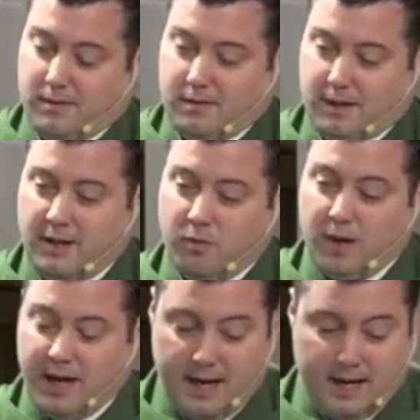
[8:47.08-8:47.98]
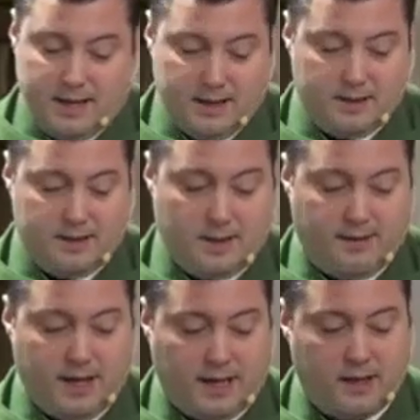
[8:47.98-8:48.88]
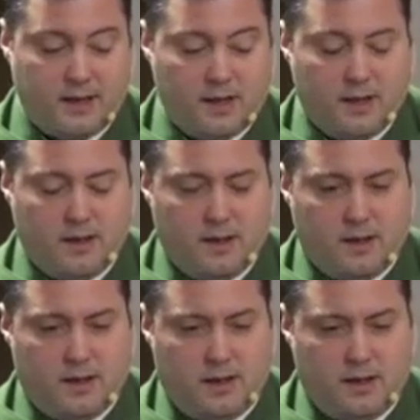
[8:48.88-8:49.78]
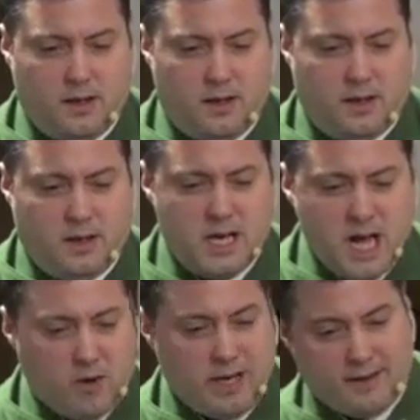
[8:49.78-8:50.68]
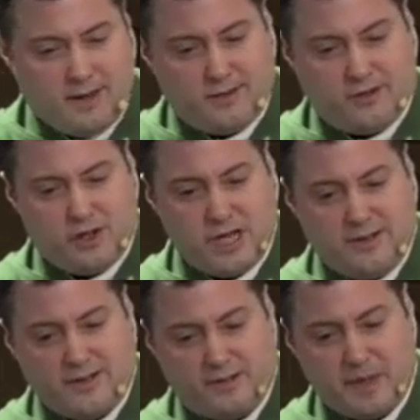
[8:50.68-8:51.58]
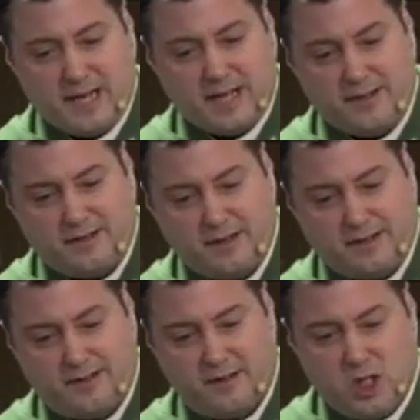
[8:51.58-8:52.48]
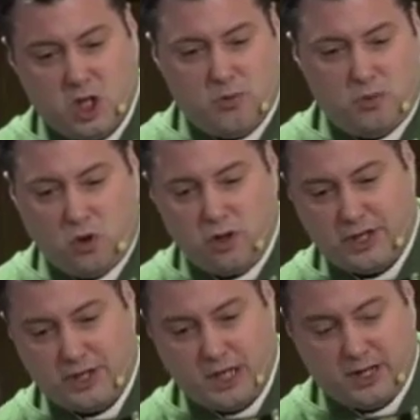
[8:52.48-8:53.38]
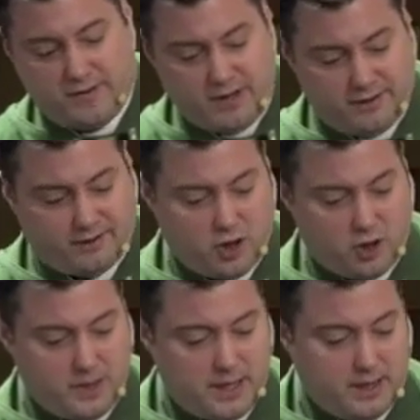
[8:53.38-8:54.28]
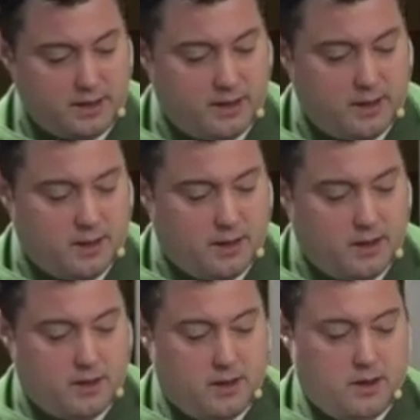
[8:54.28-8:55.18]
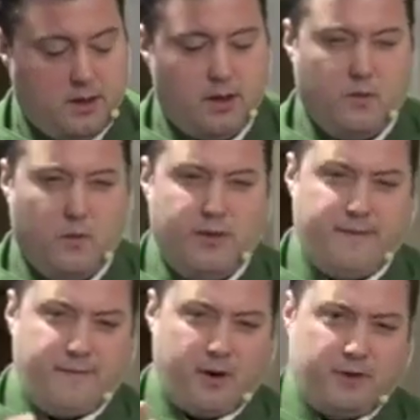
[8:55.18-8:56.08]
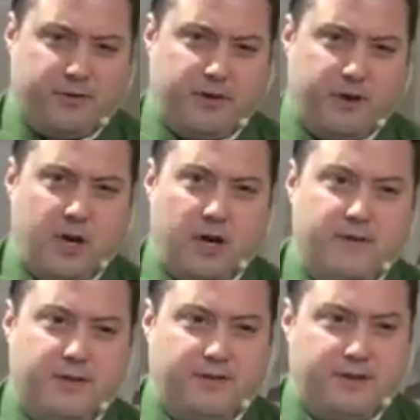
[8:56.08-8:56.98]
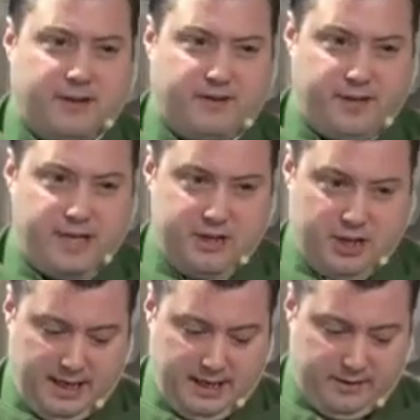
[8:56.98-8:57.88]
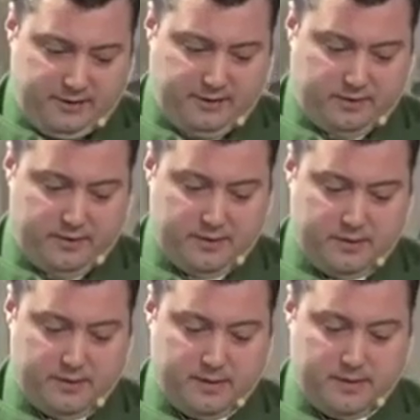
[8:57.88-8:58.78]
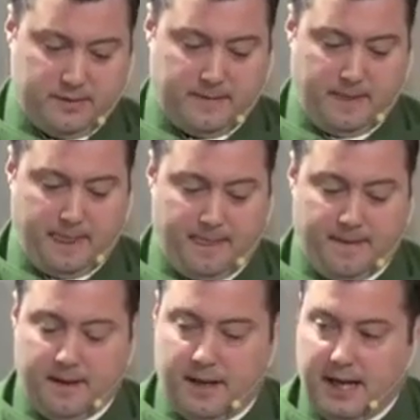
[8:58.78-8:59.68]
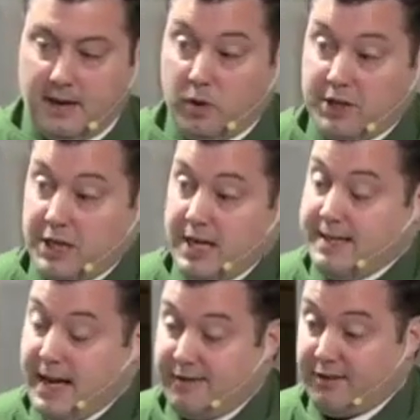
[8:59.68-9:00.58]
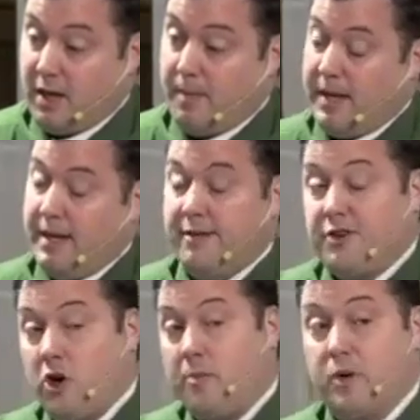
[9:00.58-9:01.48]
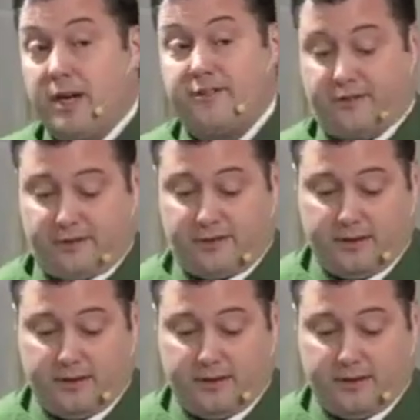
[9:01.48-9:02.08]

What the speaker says: In a way, I think, knowing this, Jesus begins this portion of his sermon with the first of 6 teachings in which he takes up and interprets